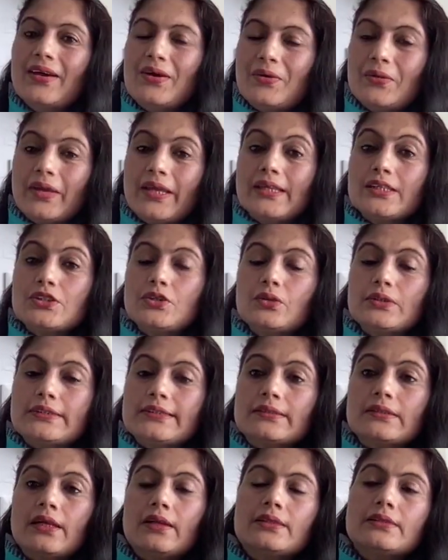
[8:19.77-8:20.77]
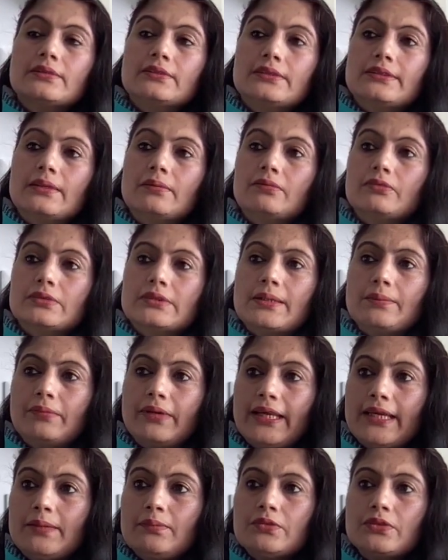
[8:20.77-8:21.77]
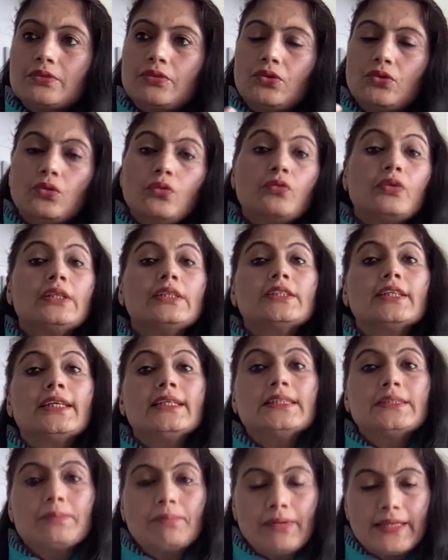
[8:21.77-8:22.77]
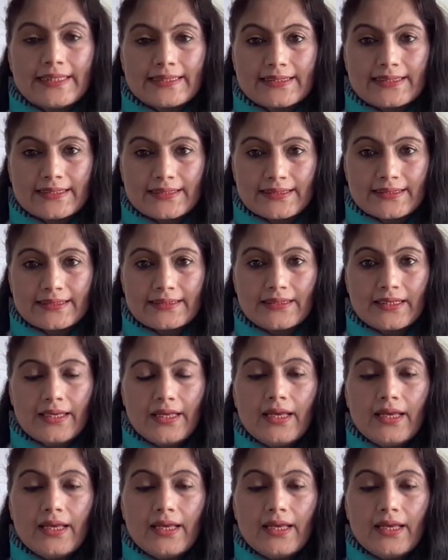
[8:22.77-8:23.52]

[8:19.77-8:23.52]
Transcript: Okay, so sometimes, you know, we change places.